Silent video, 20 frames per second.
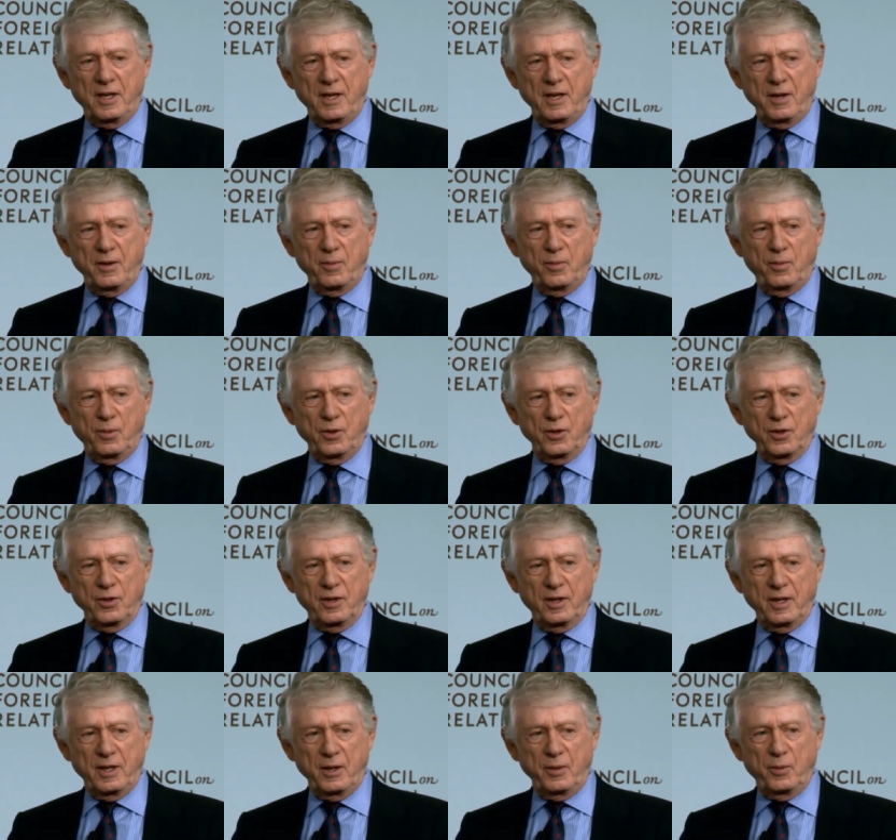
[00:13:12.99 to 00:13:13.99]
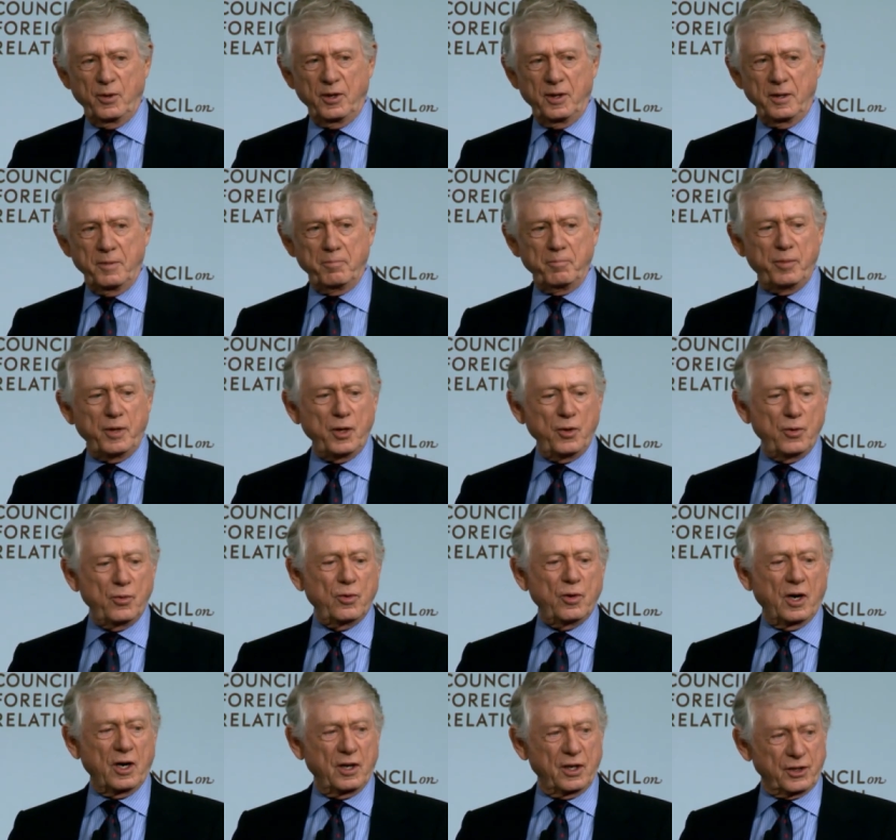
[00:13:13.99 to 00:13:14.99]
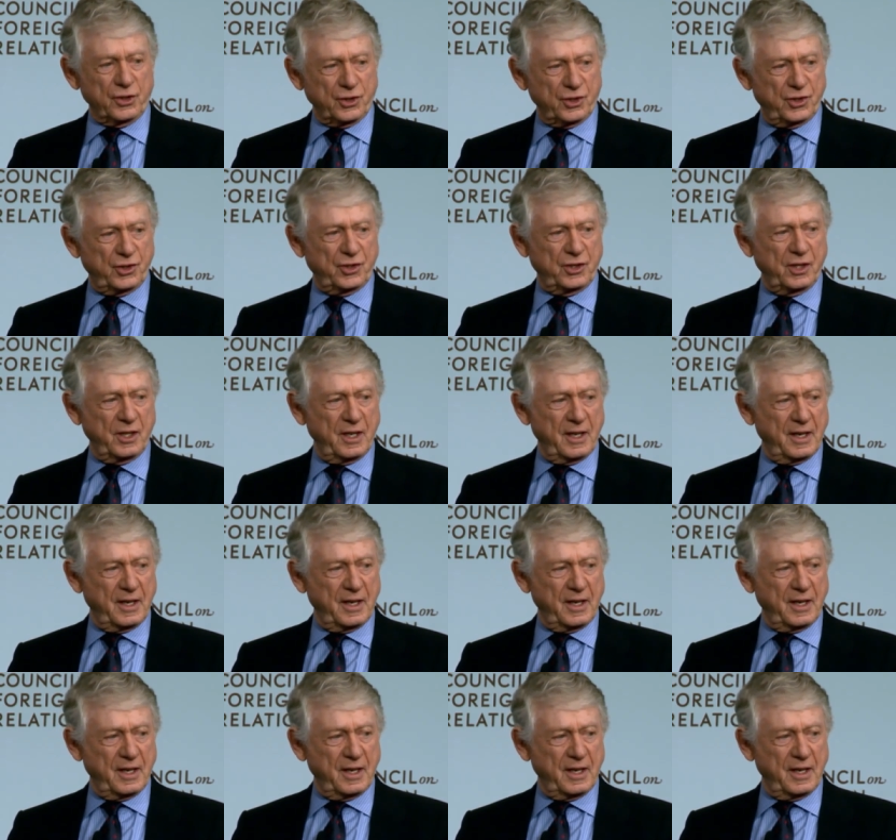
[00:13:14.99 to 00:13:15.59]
he would, he would imbue us